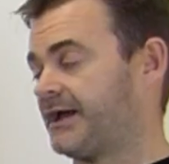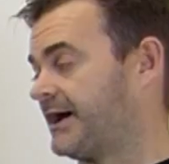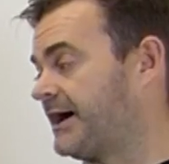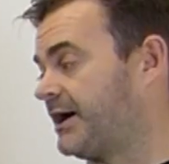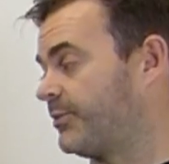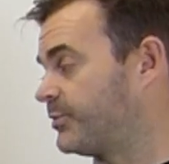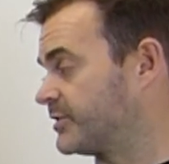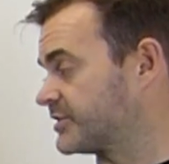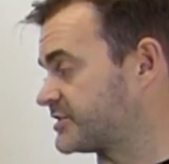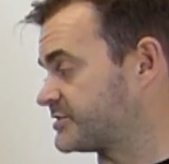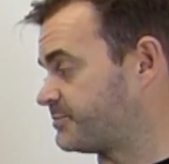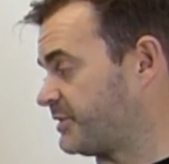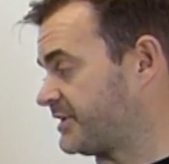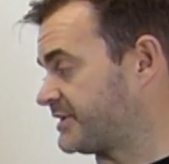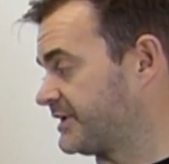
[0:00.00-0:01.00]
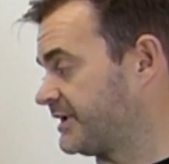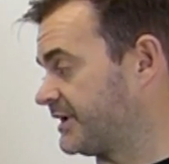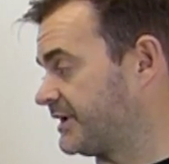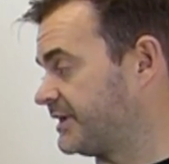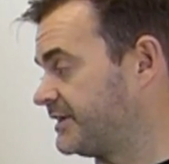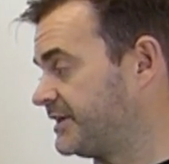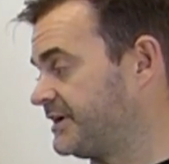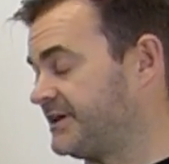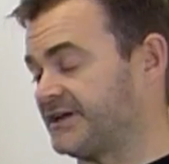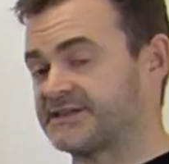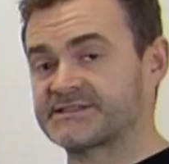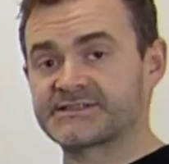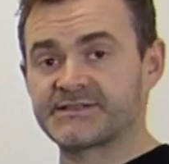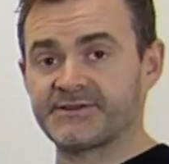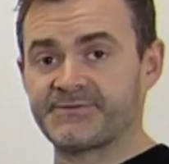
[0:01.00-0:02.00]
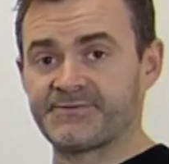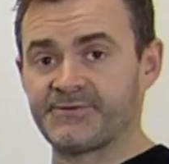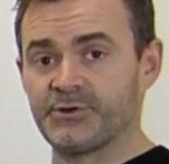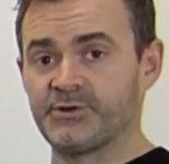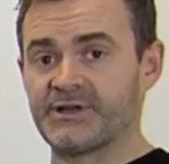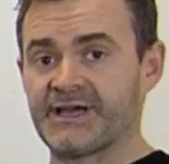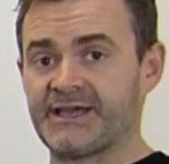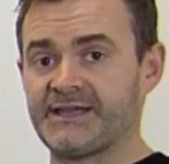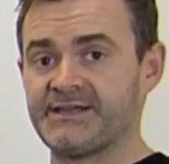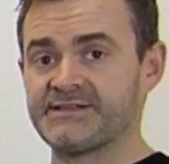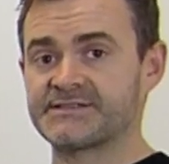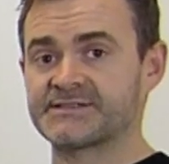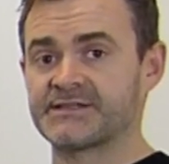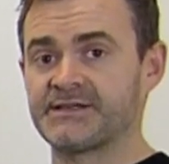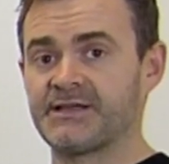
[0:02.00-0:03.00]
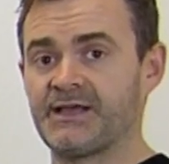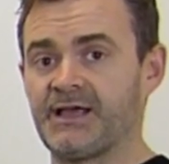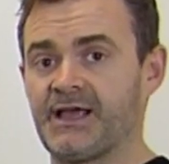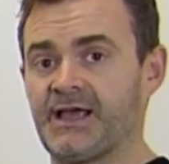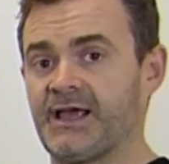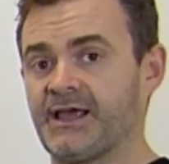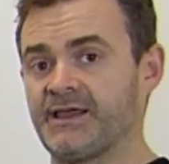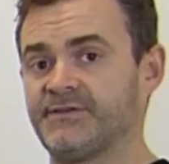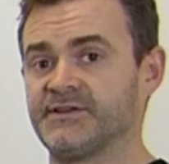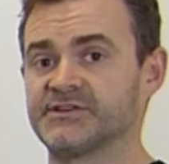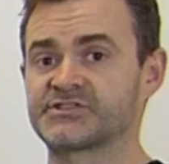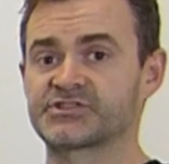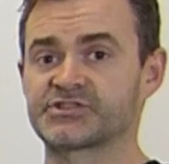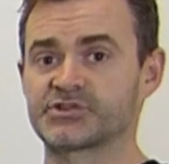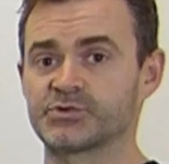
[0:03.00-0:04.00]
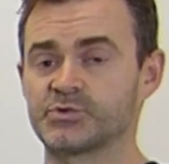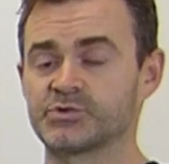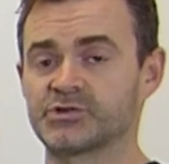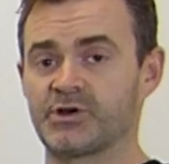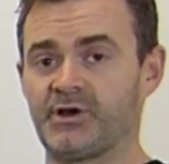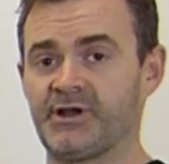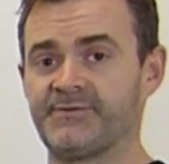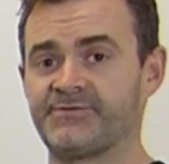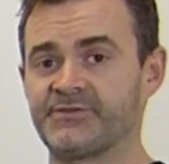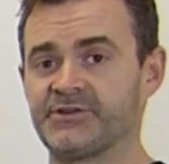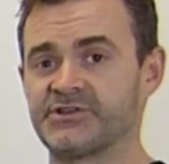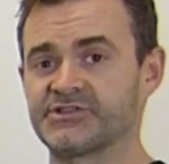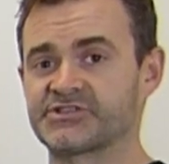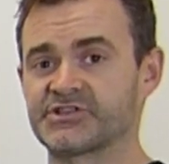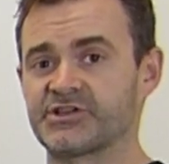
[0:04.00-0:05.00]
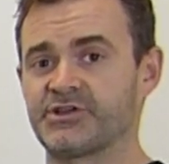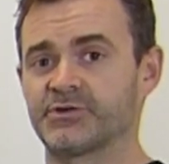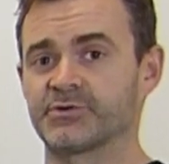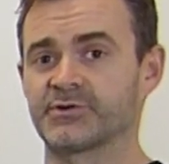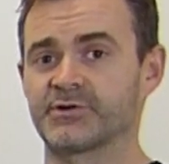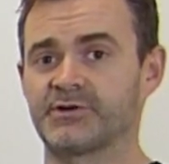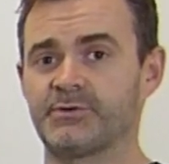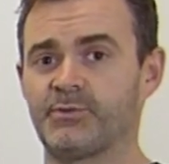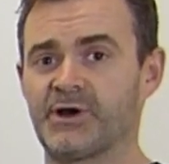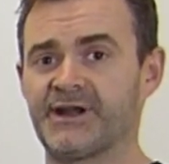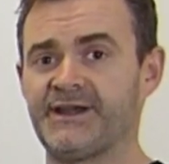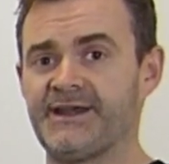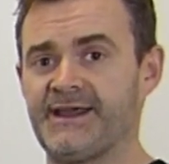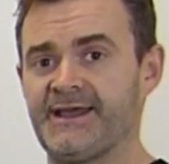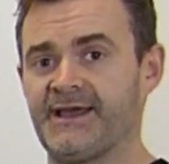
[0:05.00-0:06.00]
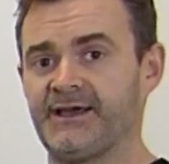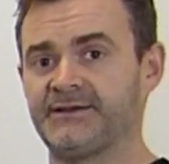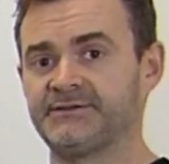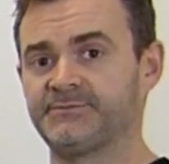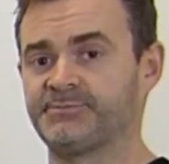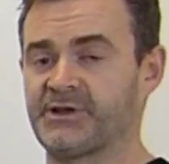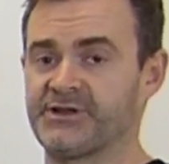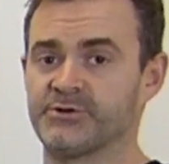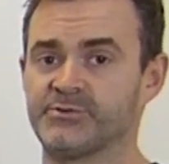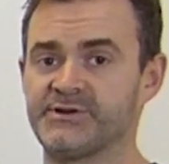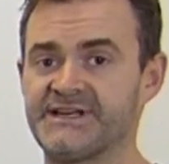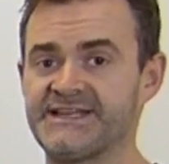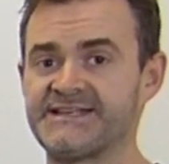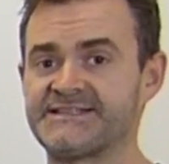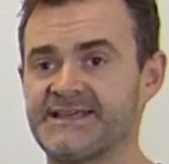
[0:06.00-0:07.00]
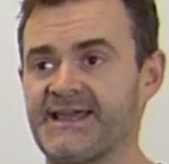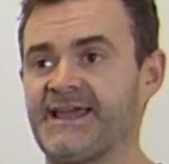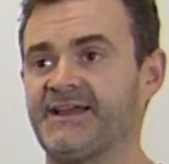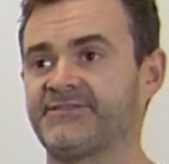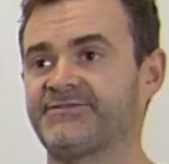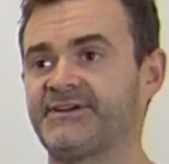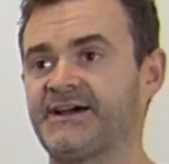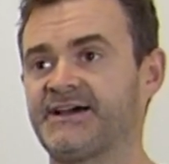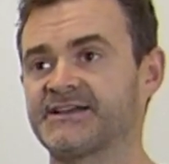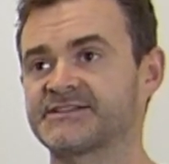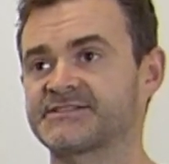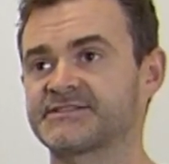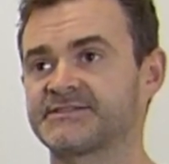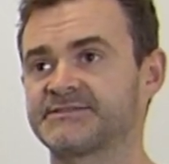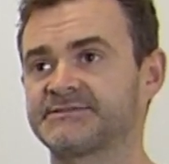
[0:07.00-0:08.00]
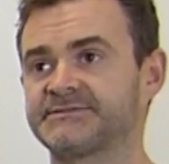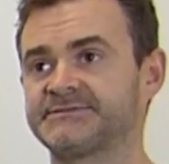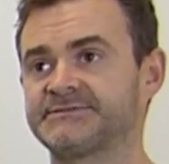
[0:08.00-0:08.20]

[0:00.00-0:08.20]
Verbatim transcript: Uh, we're expecting it in the next few days and there's still time for you to secure one now, but you'll need to act fast.